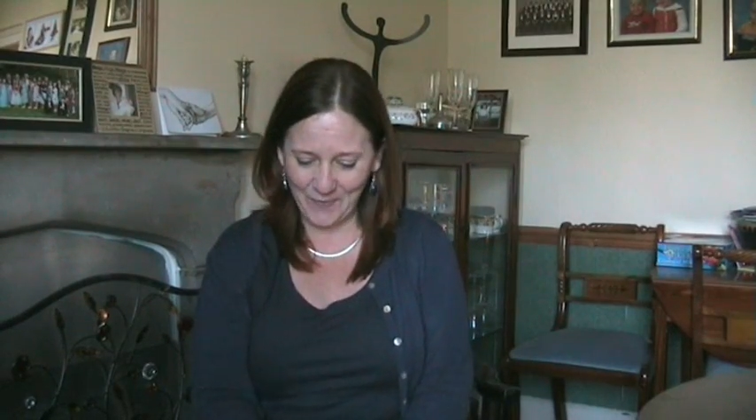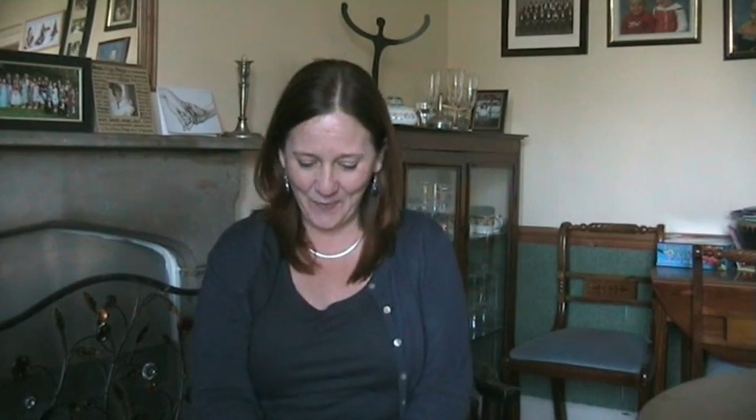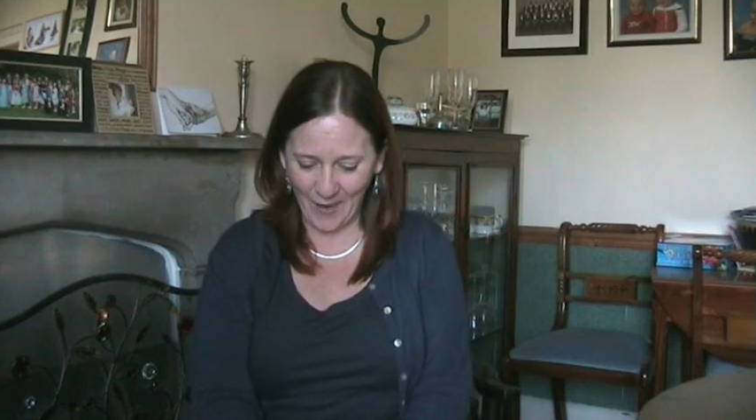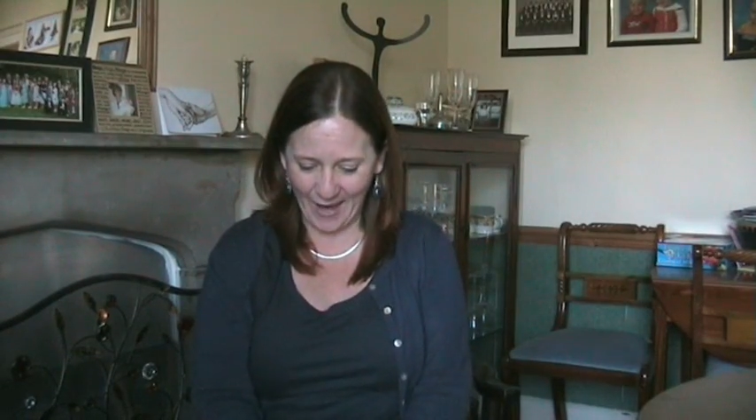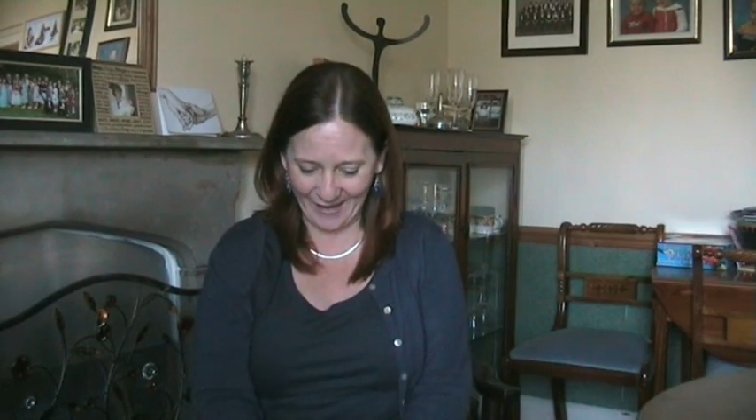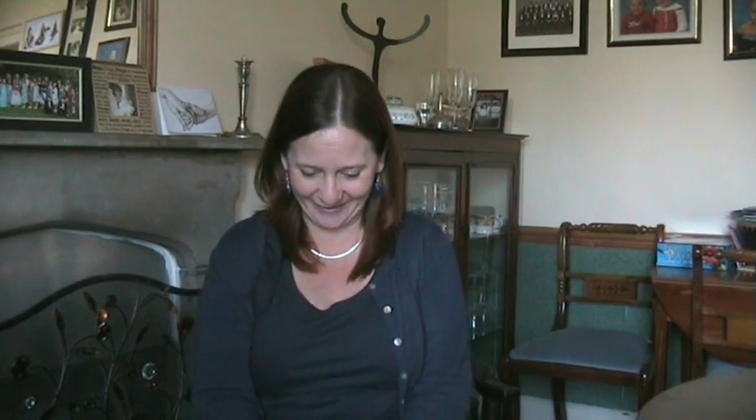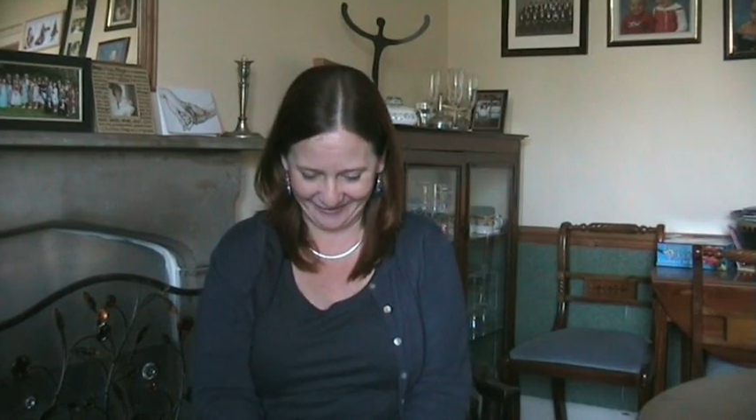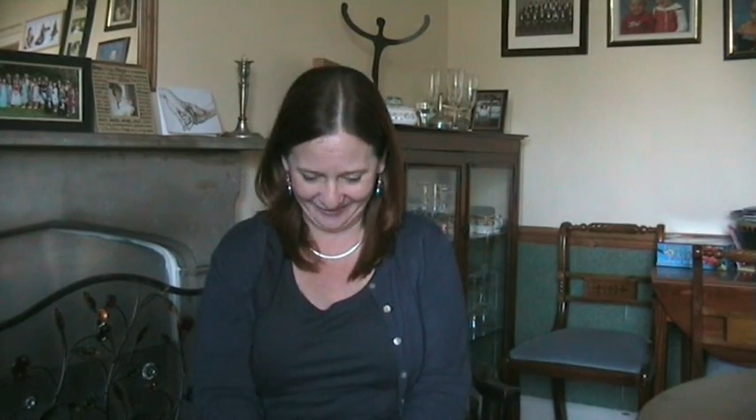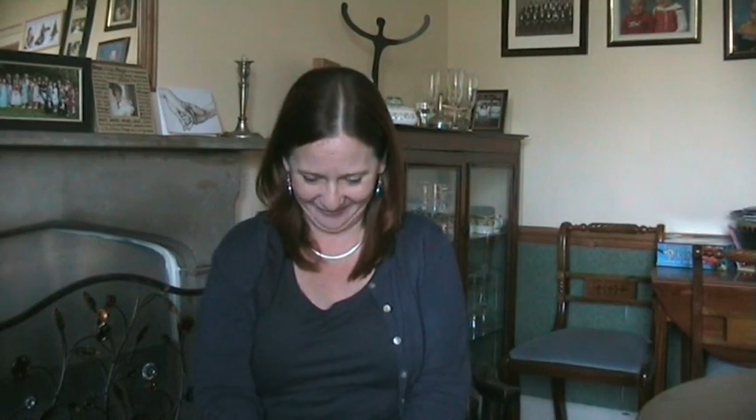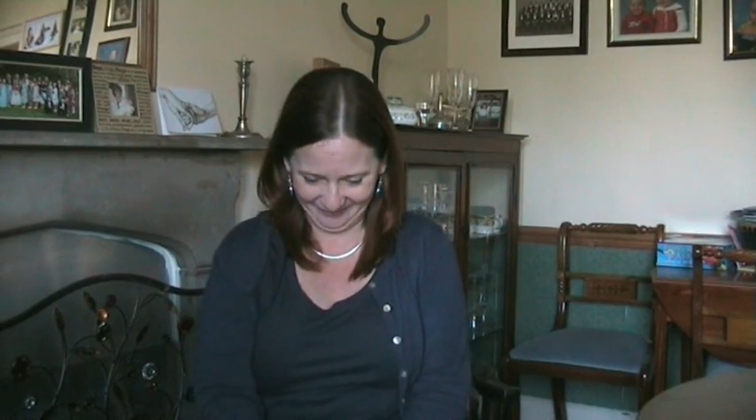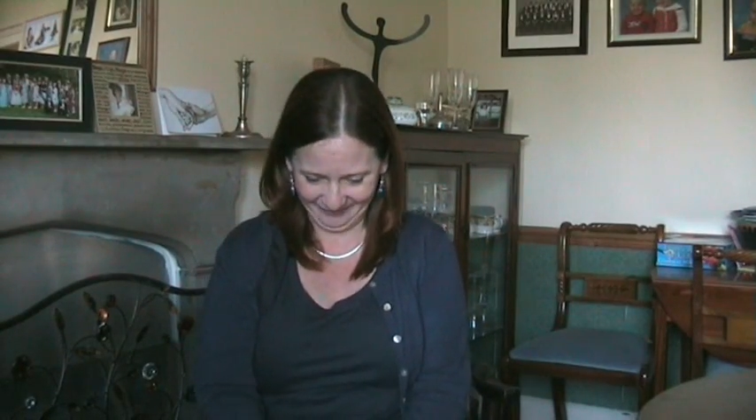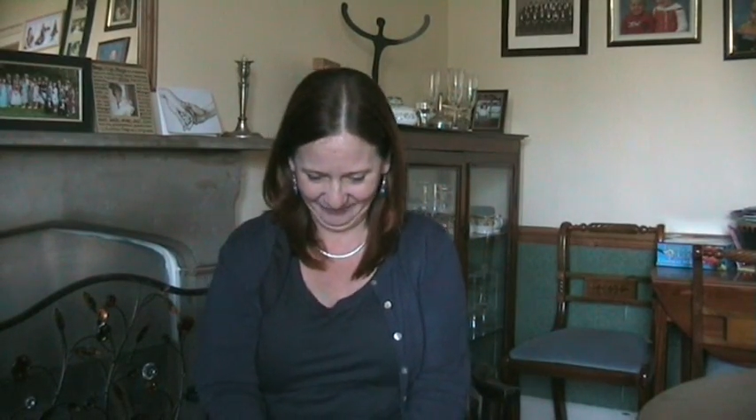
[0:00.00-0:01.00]

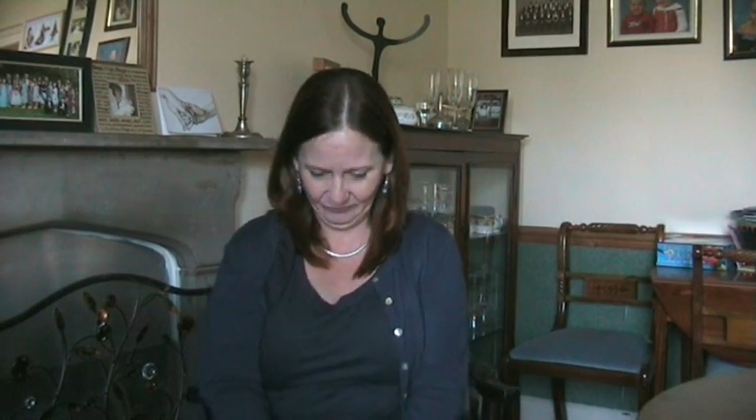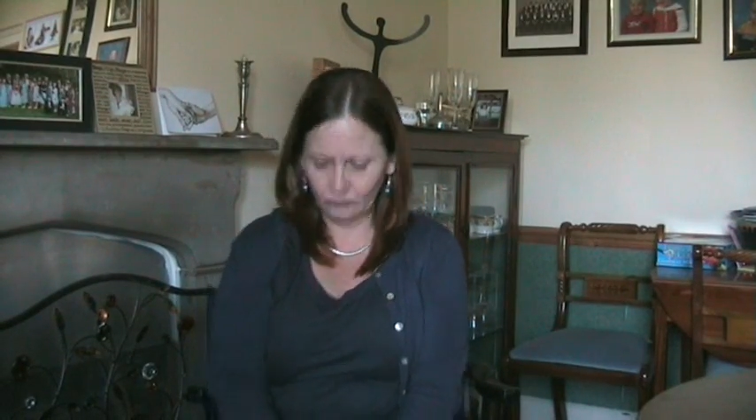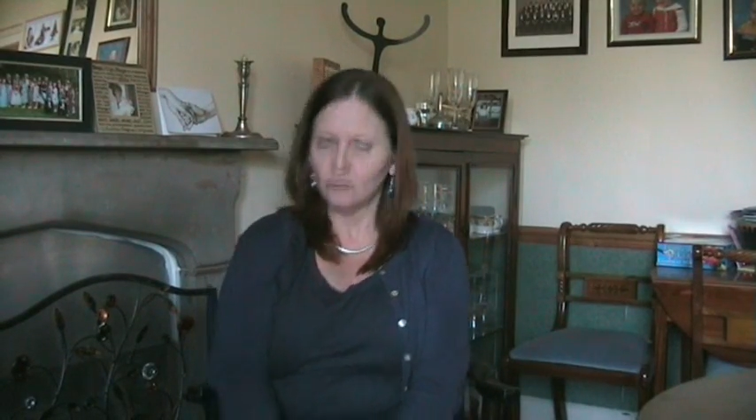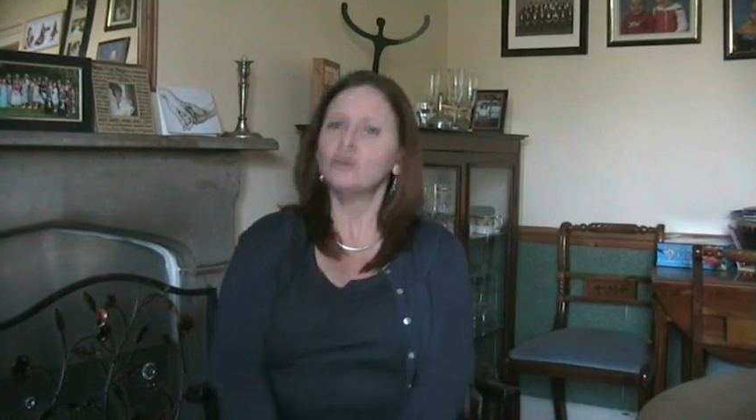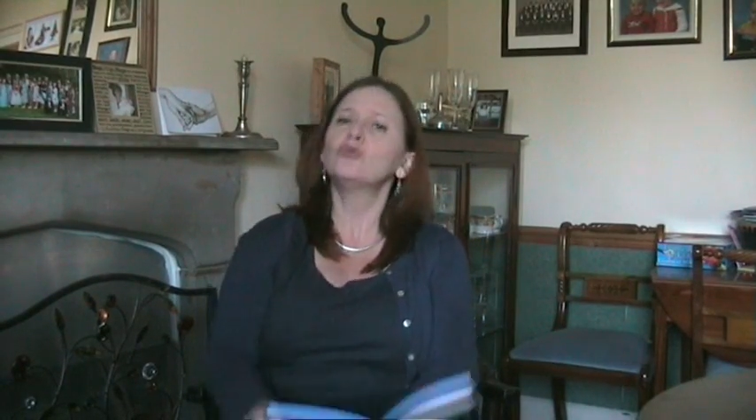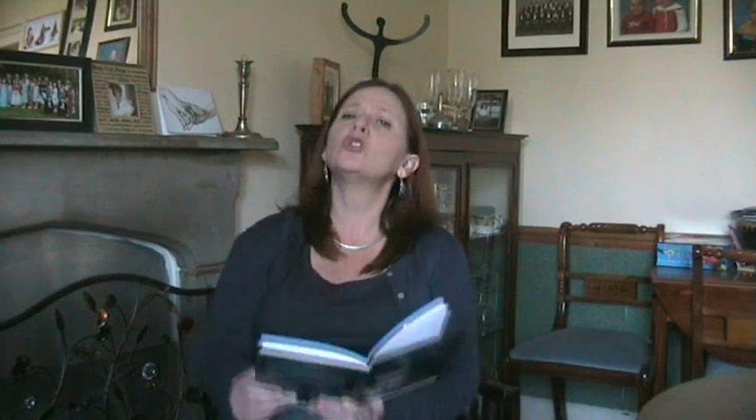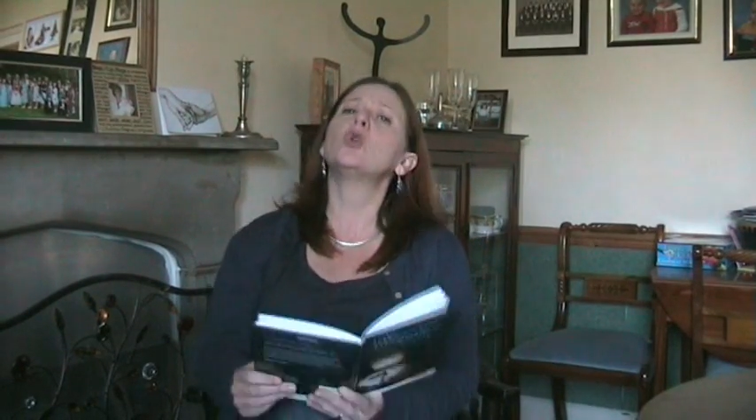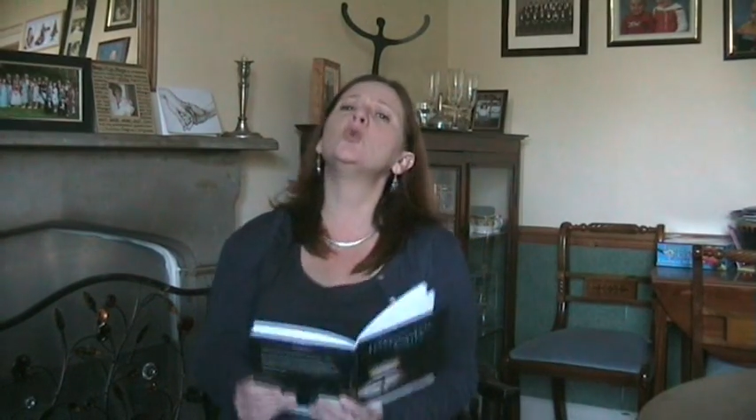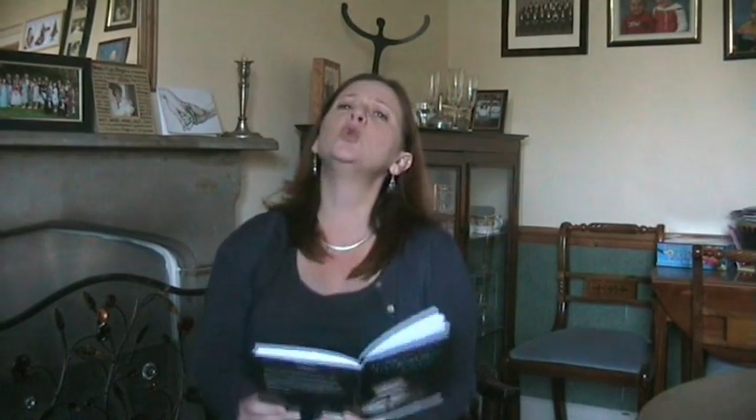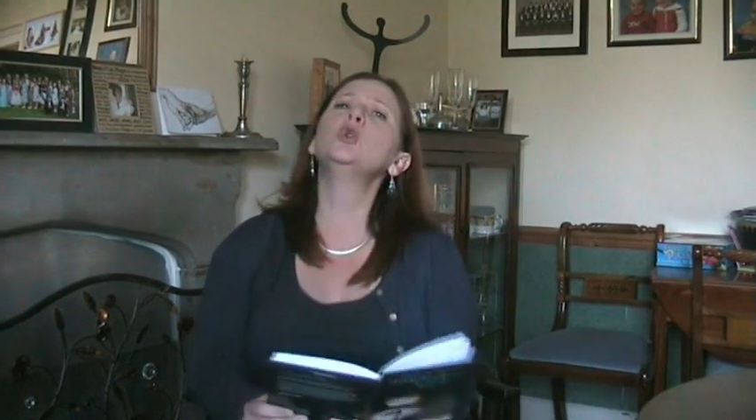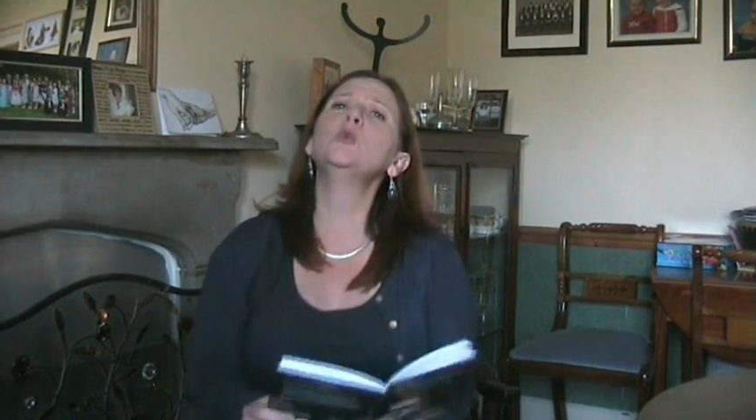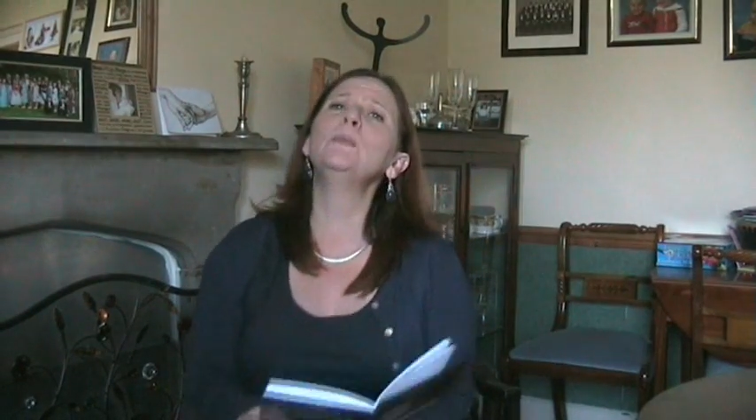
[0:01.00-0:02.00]
will. So
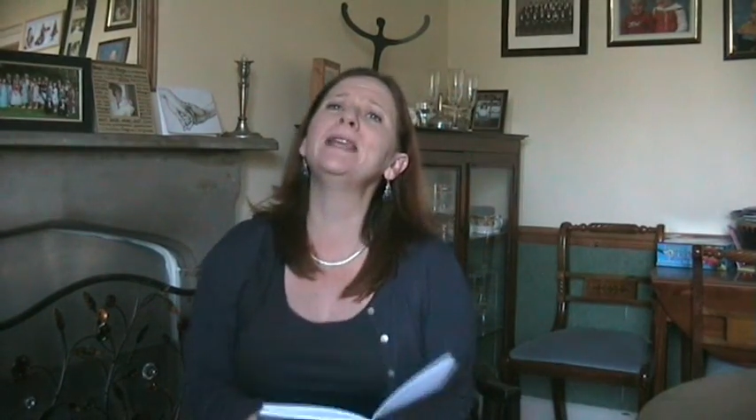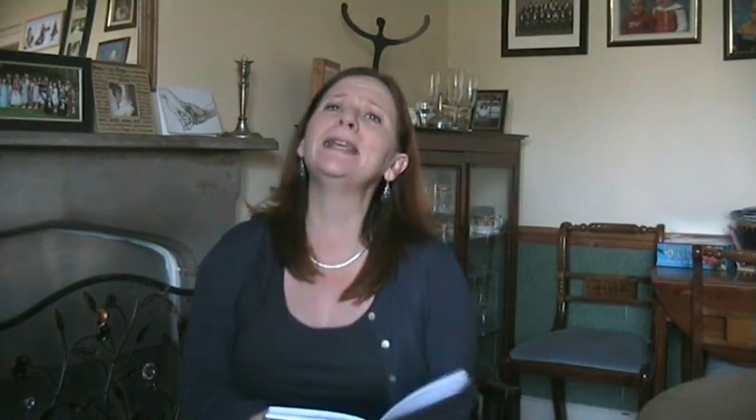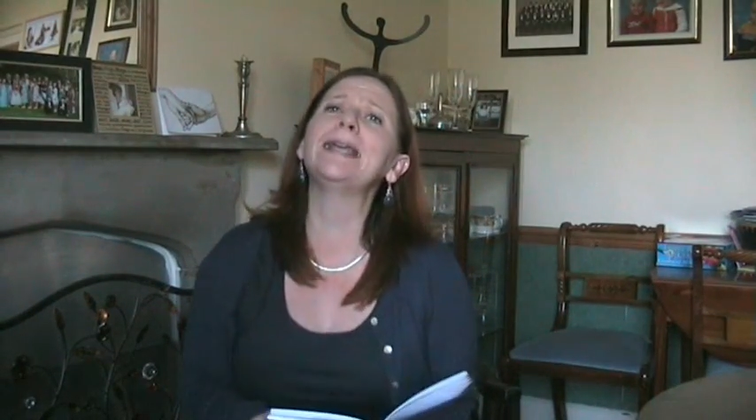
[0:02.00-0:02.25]
you be